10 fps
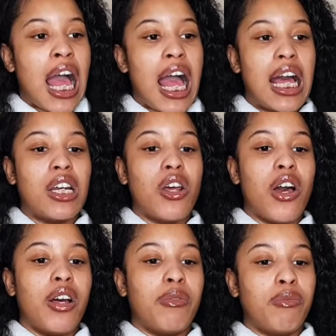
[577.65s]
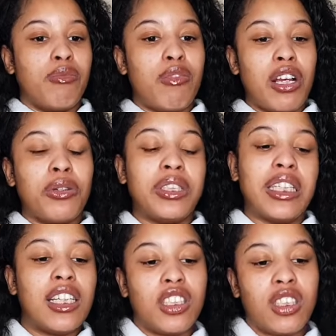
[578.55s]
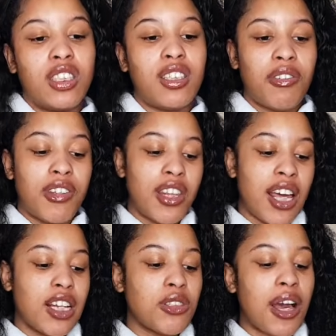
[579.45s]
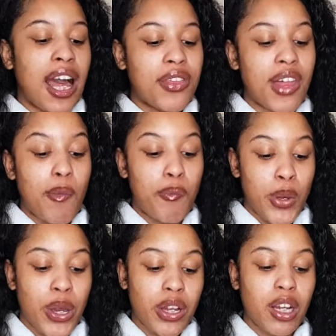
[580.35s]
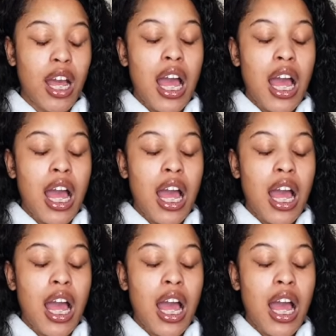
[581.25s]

and write your intentions and stuff in there. So I had that book,